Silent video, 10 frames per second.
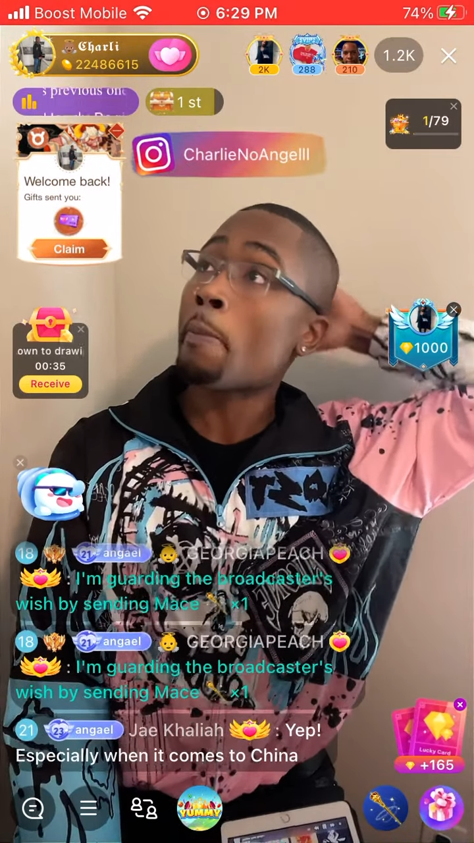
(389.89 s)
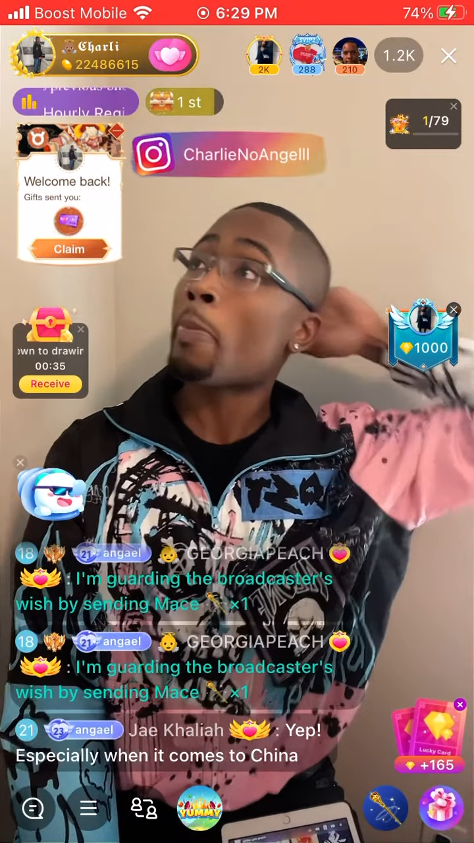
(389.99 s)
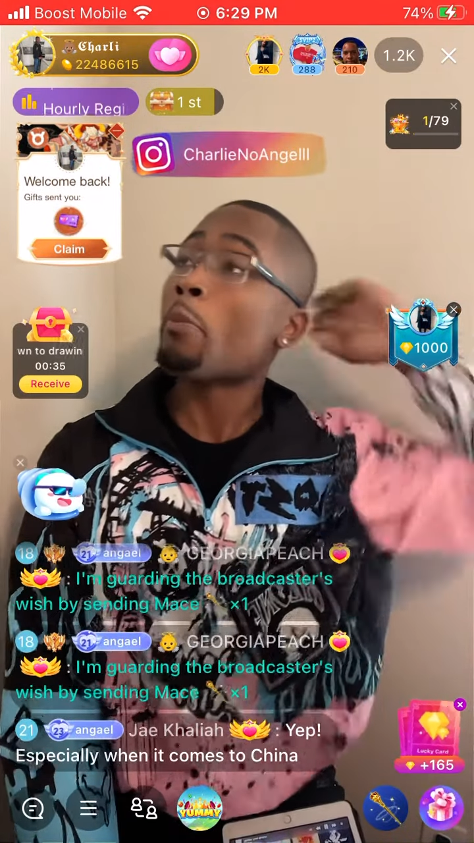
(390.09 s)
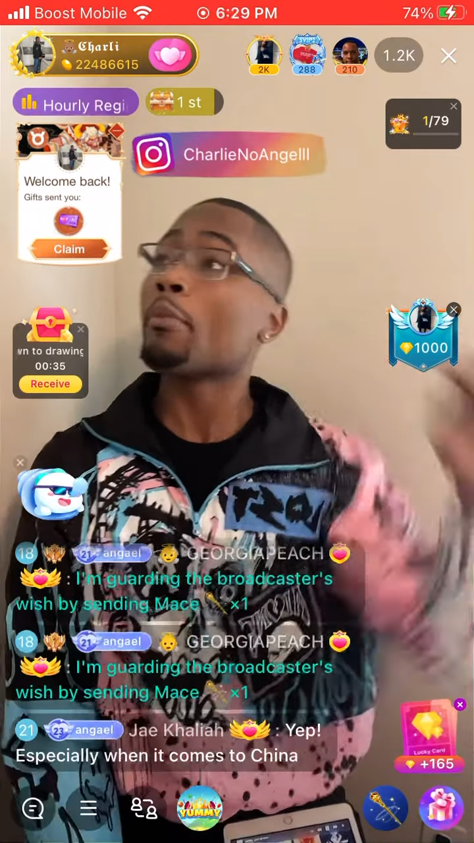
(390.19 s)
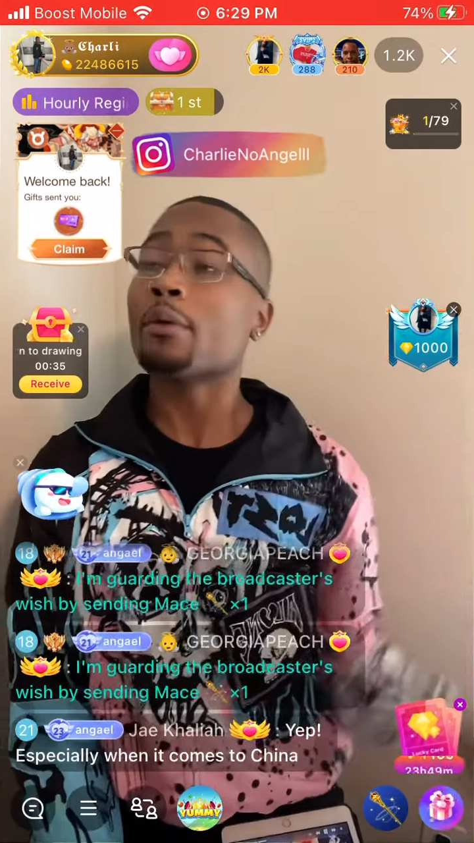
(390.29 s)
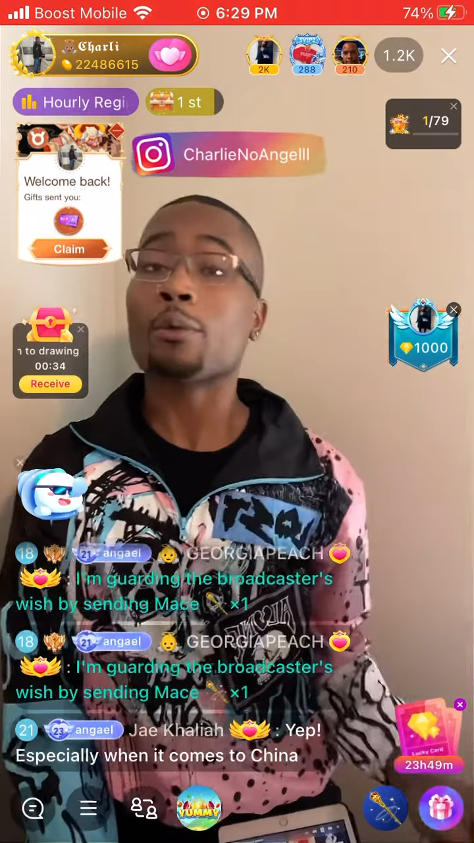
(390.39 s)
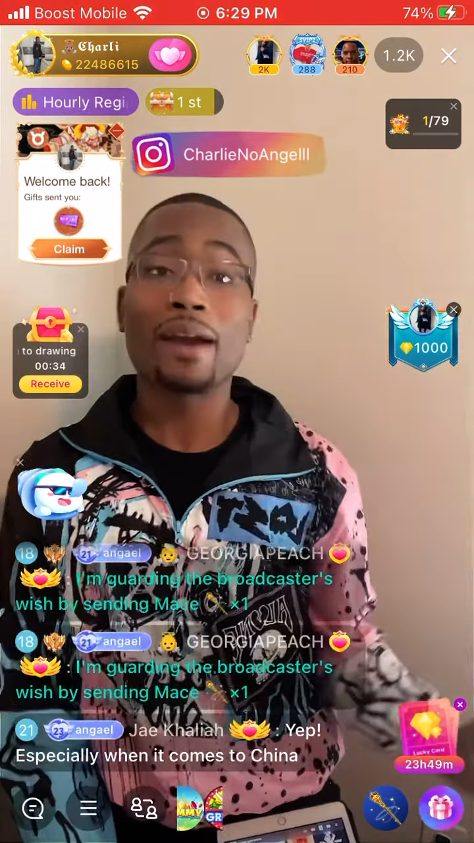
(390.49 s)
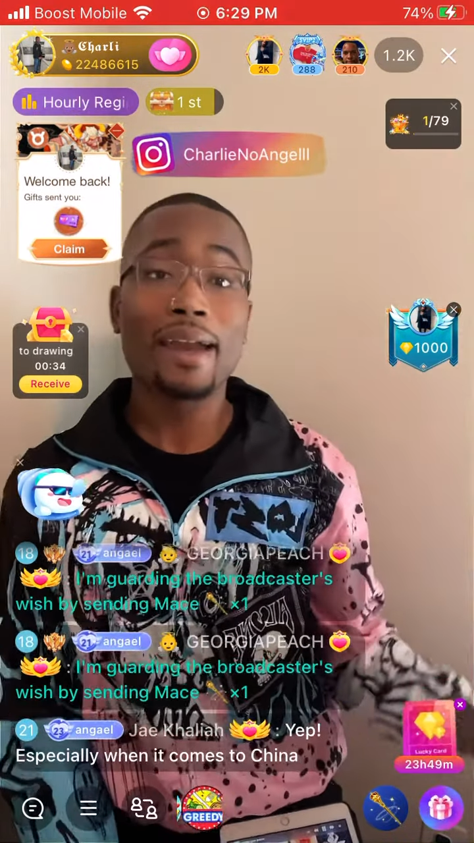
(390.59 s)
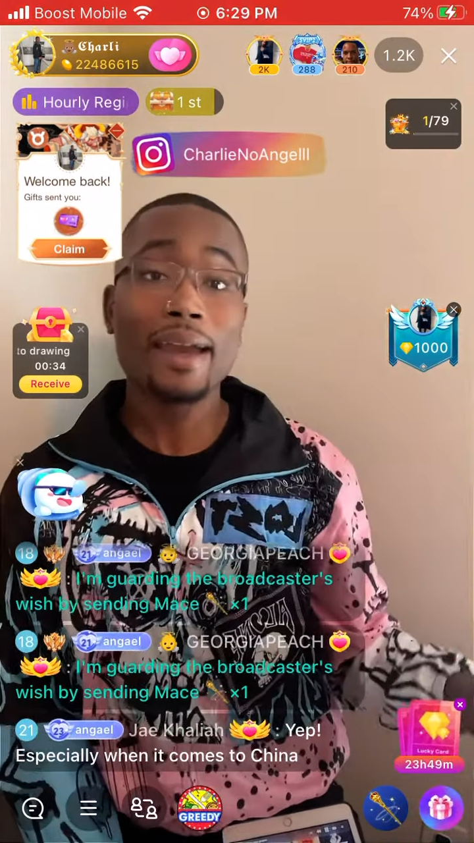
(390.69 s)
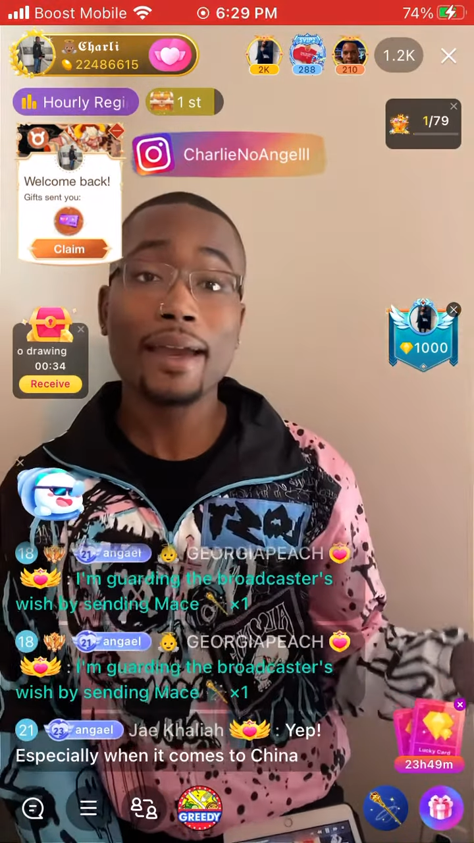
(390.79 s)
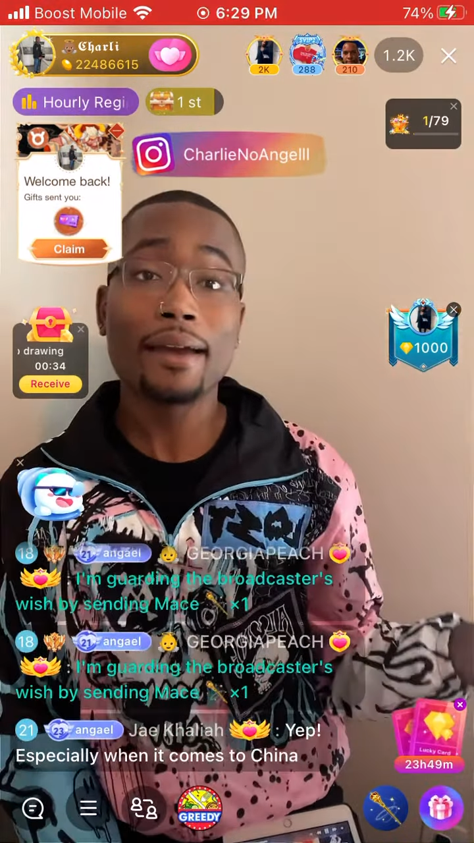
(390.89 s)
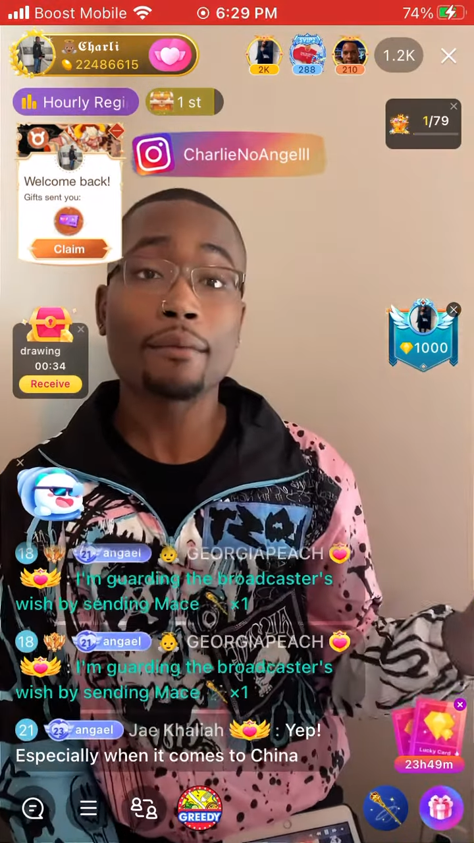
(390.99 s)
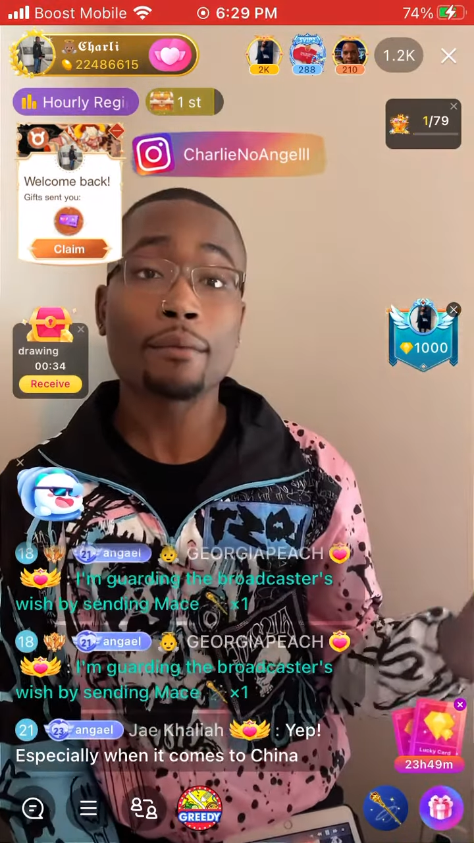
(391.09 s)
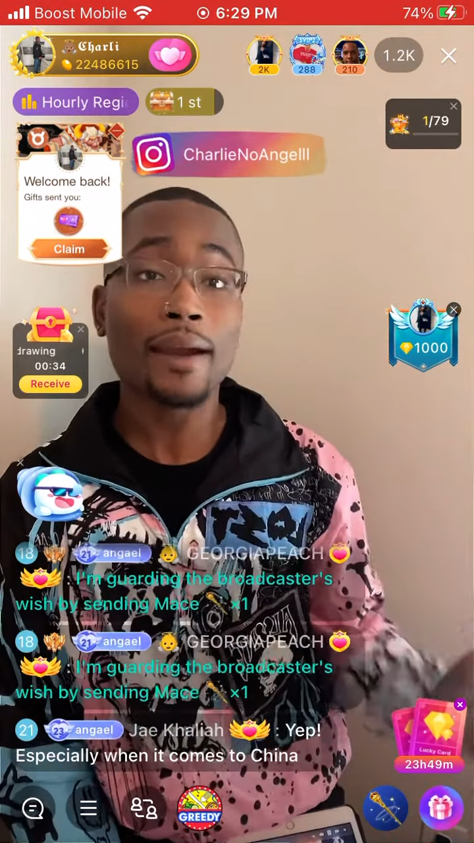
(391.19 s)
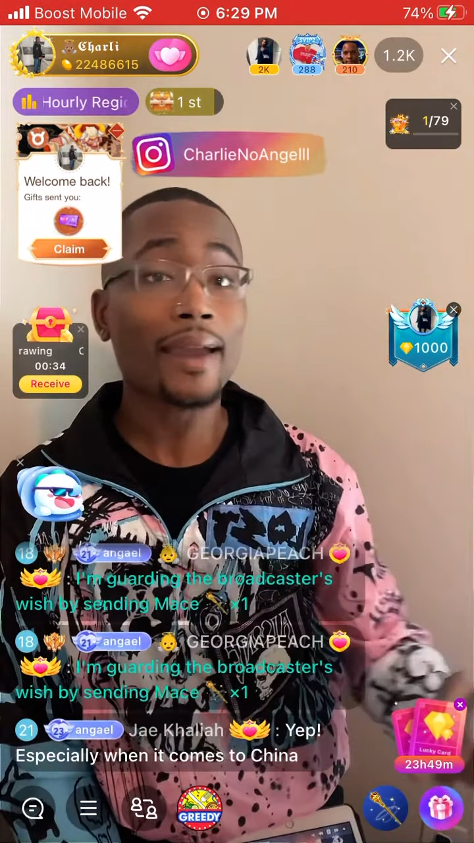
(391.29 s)
Red,
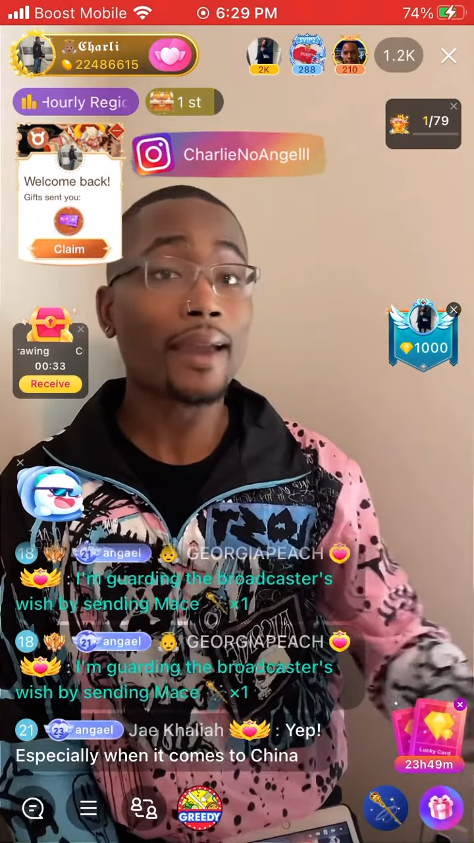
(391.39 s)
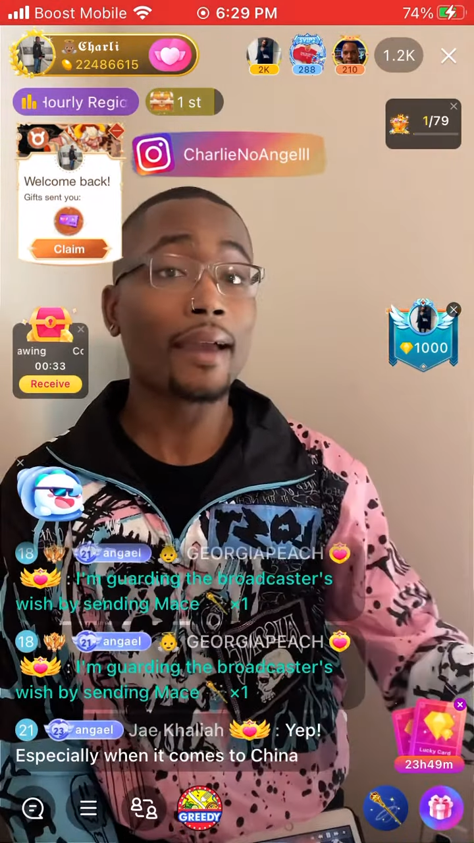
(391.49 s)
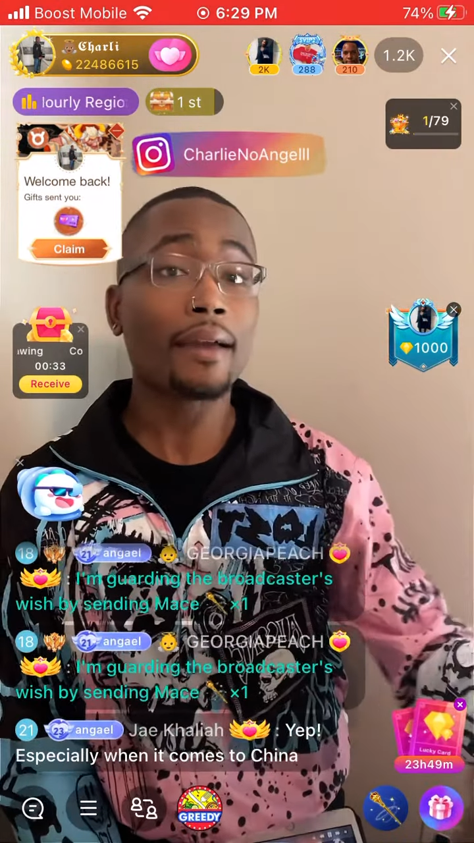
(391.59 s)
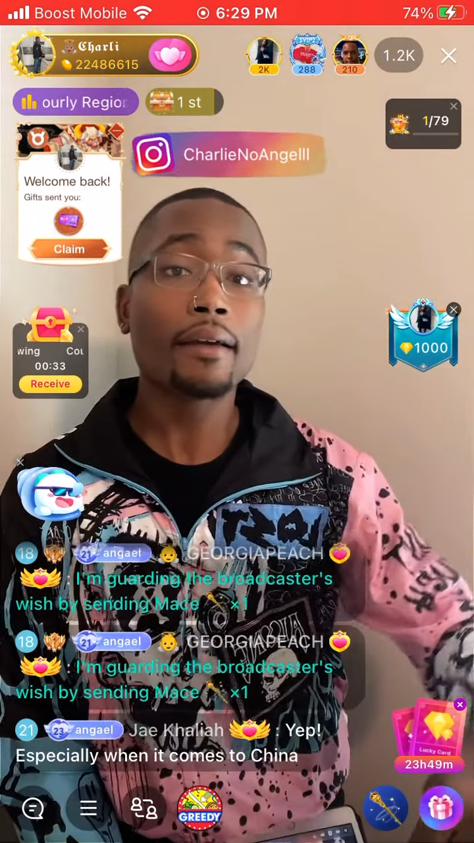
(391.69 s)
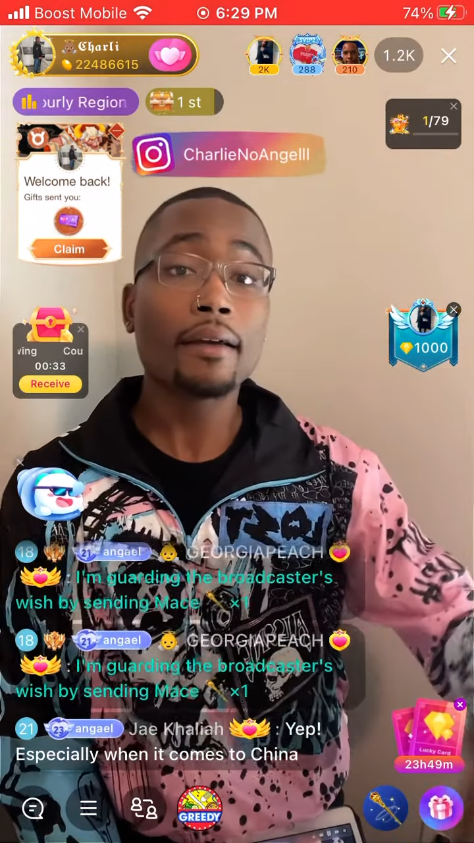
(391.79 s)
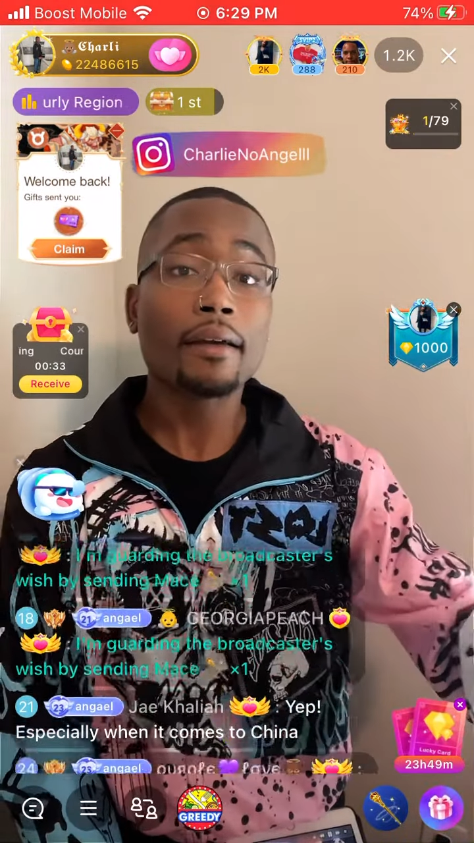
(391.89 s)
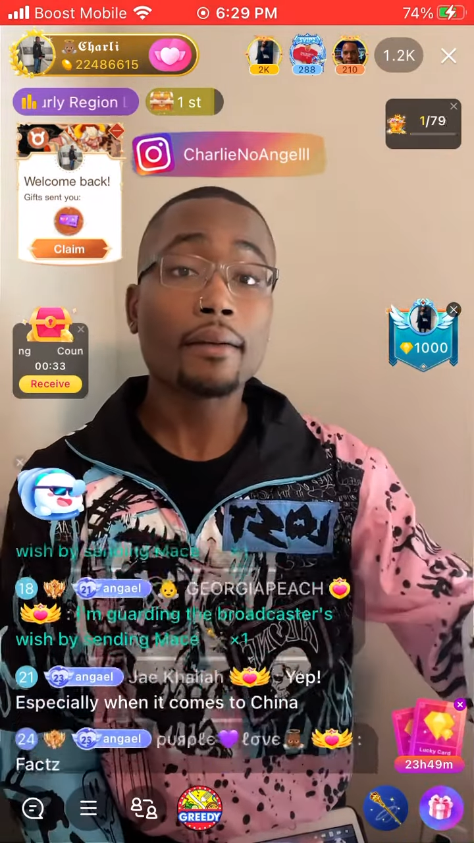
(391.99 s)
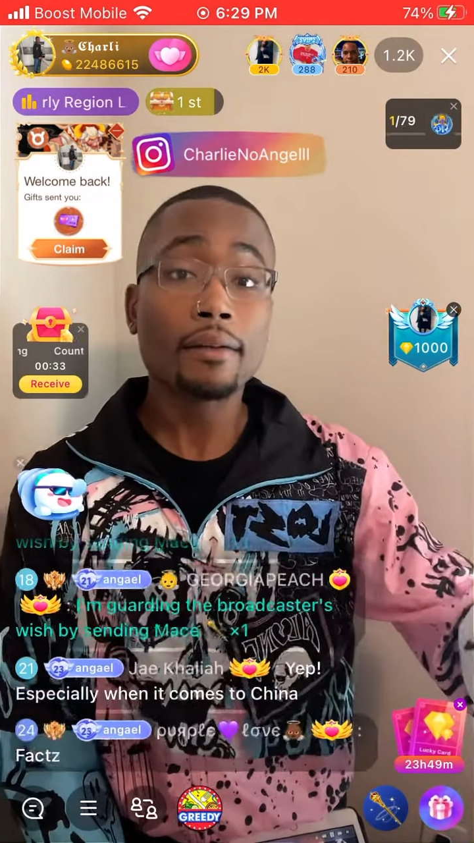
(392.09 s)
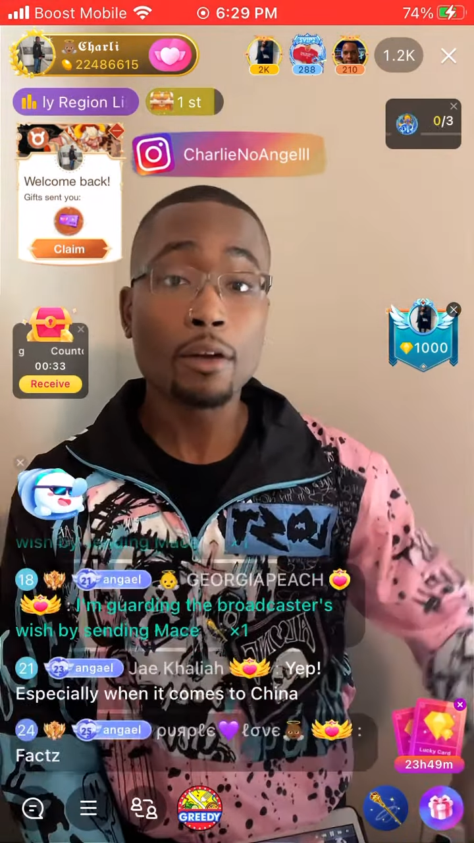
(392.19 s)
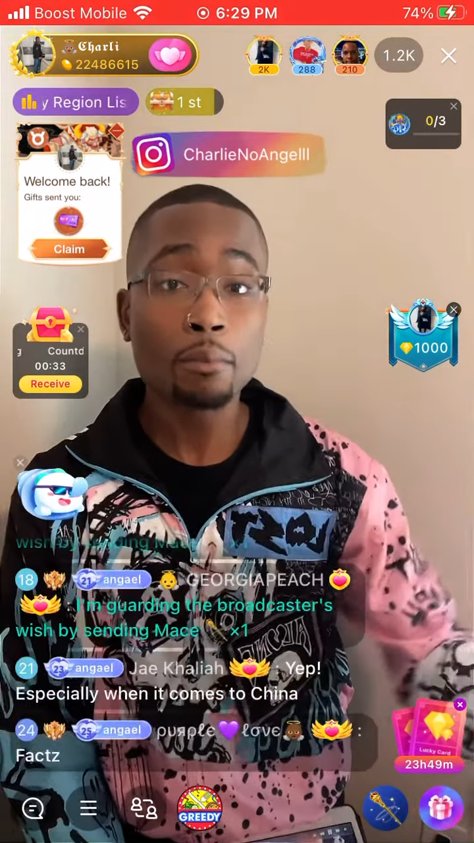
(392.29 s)
Red, you remember?